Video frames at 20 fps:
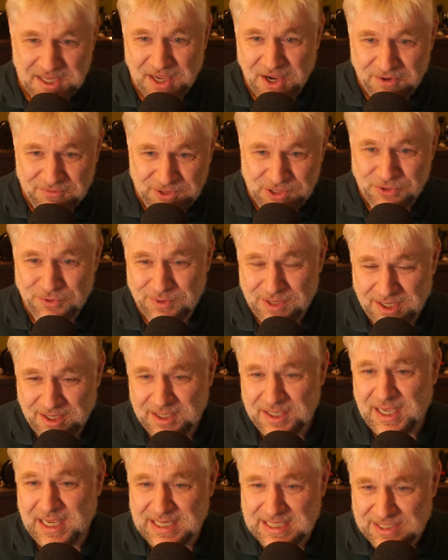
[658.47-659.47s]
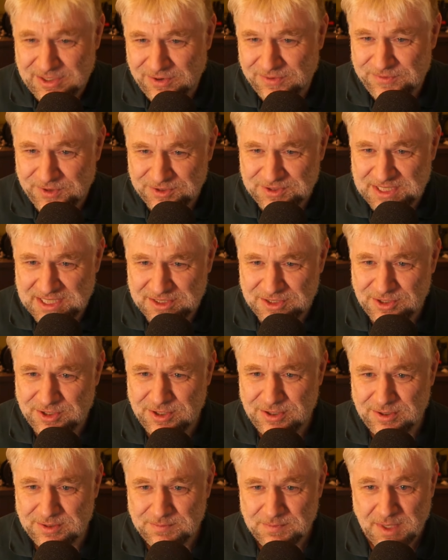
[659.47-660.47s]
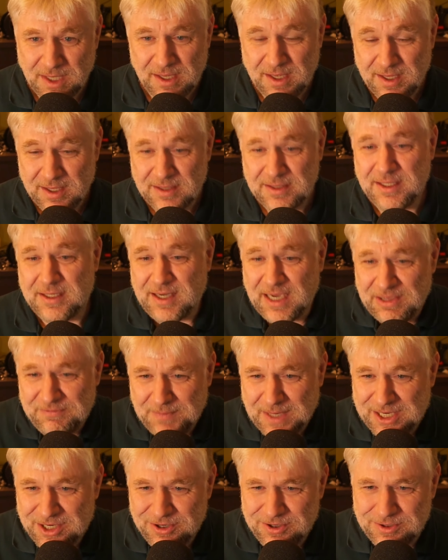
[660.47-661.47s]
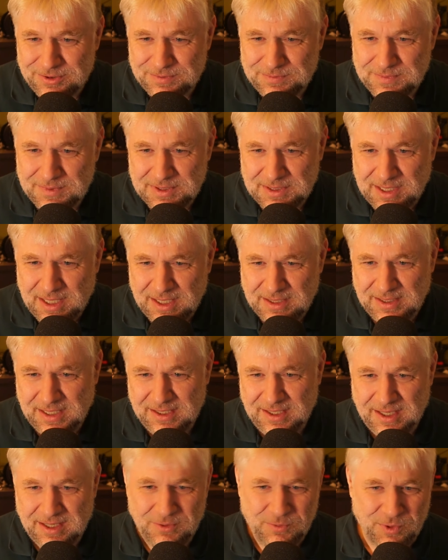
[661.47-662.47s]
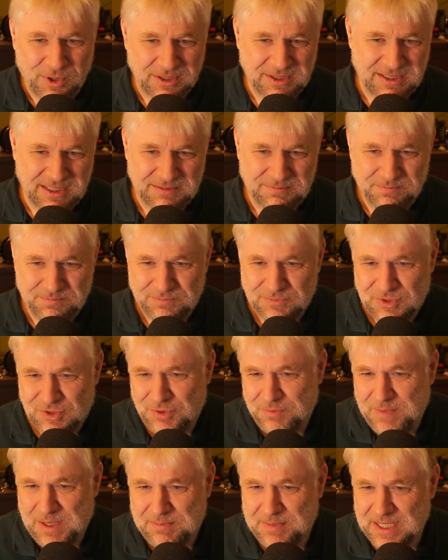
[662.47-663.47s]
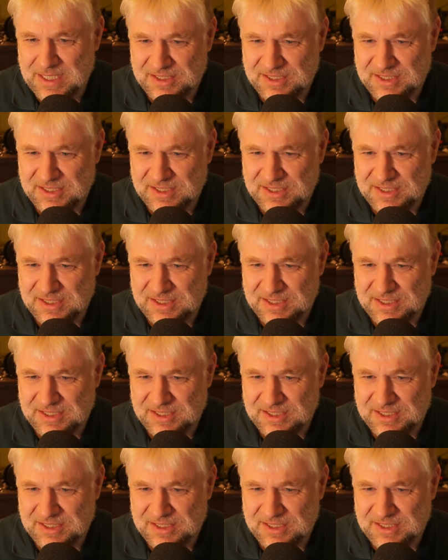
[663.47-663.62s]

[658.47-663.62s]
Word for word: of the ui and it converts it to code then i have my code and then i want it to maybe